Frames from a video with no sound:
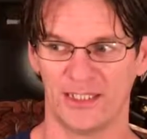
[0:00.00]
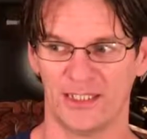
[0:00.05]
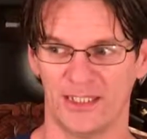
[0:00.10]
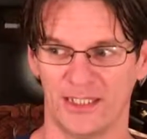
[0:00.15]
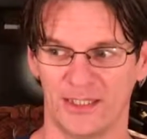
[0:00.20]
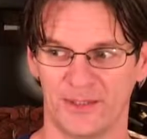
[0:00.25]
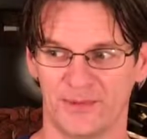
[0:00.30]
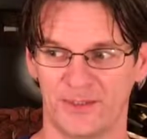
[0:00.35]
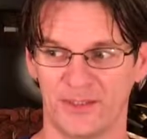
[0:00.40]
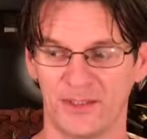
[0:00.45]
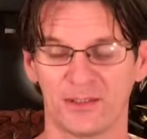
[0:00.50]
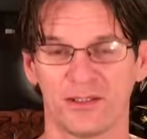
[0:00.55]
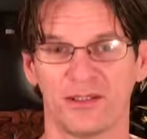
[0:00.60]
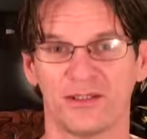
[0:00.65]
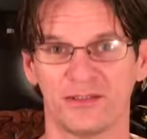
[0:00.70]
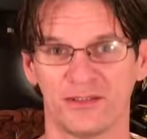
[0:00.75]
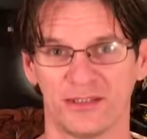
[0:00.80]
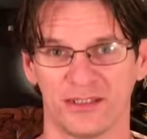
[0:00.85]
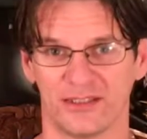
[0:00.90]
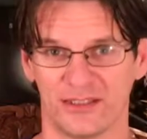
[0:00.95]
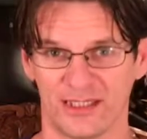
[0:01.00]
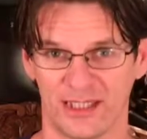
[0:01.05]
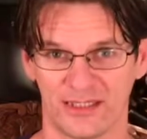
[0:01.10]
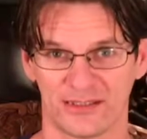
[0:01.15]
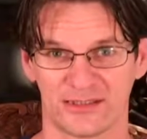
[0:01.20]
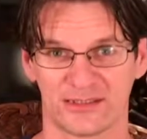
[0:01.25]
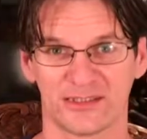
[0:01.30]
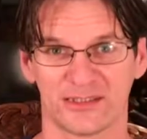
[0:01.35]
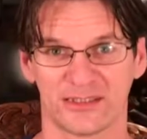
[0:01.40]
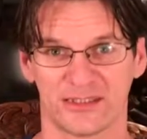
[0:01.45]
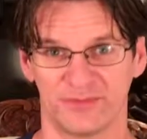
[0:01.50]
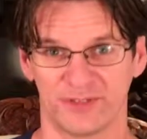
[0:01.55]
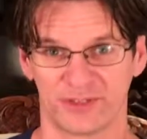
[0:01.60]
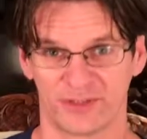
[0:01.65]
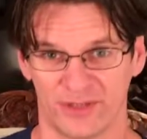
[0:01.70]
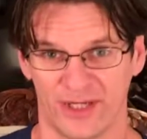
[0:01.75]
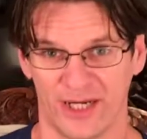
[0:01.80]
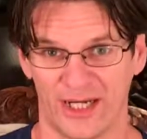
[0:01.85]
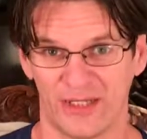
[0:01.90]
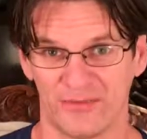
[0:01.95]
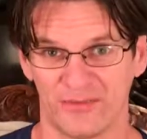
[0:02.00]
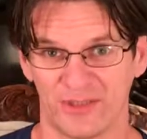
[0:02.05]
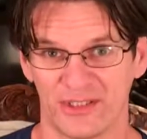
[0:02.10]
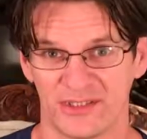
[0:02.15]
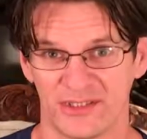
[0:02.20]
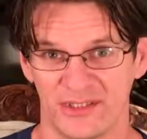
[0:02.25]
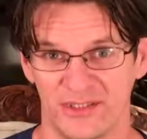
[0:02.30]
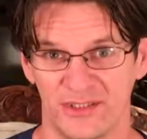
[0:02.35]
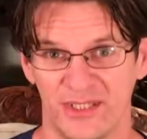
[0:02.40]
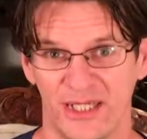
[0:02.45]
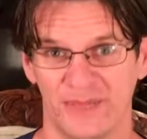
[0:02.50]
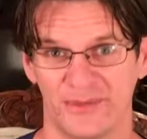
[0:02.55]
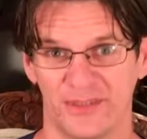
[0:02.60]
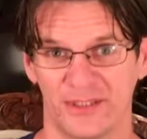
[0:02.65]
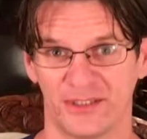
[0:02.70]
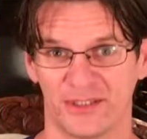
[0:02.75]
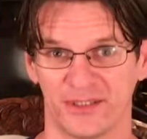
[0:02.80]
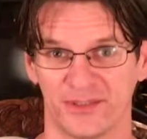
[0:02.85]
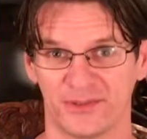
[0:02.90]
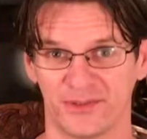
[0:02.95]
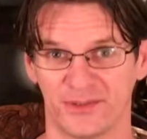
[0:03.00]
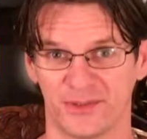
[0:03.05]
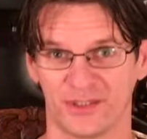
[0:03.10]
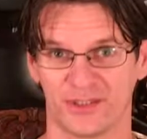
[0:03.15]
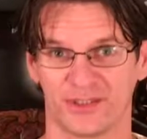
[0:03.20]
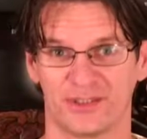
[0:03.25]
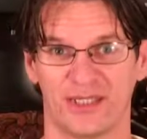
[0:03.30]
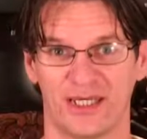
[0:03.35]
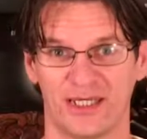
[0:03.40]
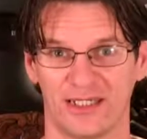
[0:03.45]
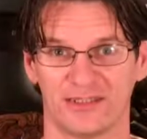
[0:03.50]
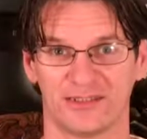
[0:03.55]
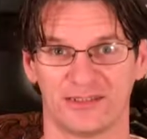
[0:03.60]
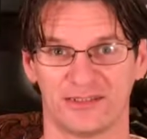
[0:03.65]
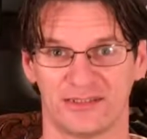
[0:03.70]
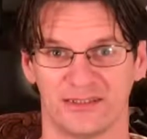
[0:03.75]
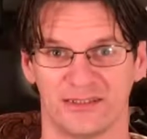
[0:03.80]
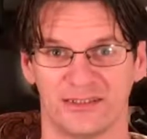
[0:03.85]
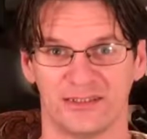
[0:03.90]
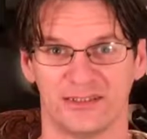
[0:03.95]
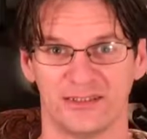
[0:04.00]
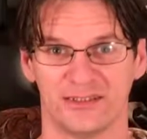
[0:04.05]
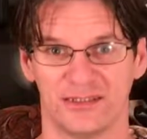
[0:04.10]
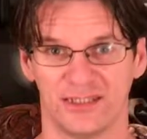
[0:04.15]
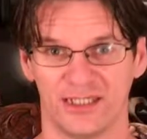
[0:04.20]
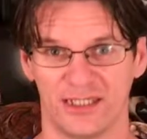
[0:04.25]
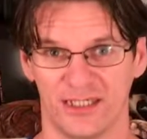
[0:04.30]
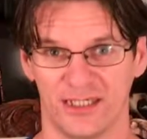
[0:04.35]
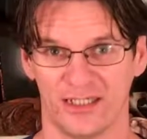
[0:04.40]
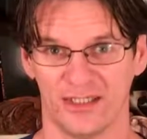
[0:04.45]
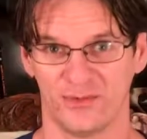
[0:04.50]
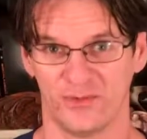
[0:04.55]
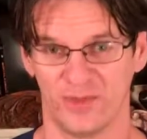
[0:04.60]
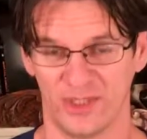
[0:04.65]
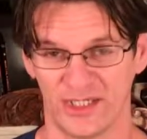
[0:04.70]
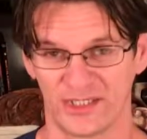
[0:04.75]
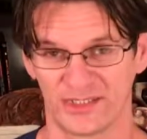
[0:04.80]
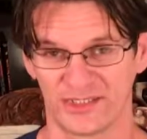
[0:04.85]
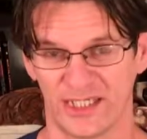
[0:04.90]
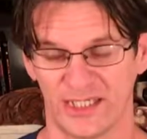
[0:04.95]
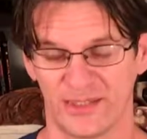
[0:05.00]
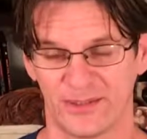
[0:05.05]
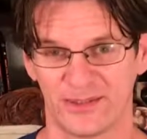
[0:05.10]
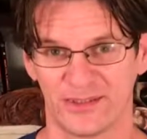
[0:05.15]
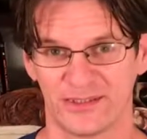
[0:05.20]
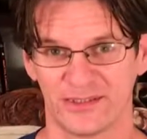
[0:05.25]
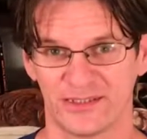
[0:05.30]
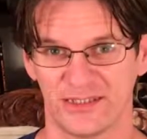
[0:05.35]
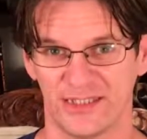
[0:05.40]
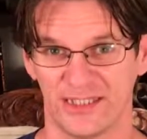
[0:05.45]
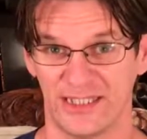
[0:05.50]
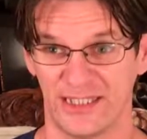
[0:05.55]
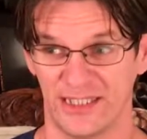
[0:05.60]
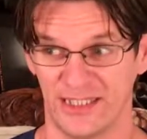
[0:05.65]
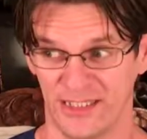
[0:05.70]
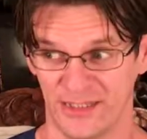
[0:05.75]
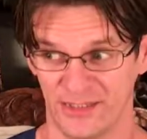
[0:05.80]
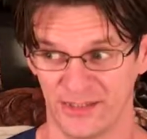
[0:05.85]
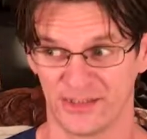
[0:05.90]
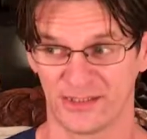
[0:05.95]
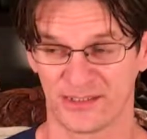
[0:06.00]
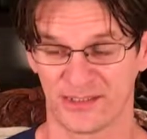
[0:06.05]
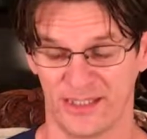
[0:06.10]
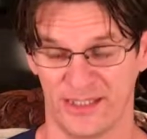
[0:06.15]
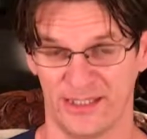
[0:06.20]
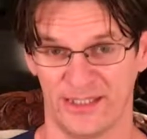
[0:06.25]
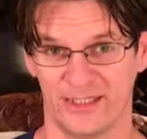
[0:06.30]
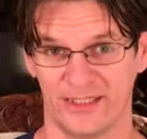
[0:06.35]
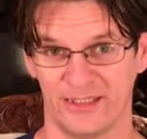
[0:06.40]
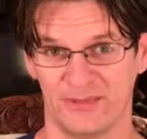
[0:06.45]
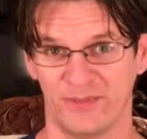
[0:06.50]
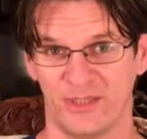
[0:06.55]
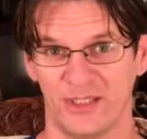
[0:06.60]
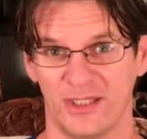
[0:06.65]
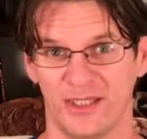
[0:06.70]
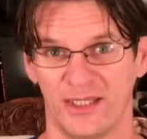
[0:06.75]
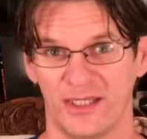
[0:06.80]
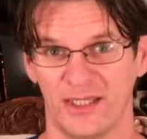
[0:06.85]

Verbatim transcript: if you're under a thousand subscribers and you have under 4,000 uh, watch hours in a year's time,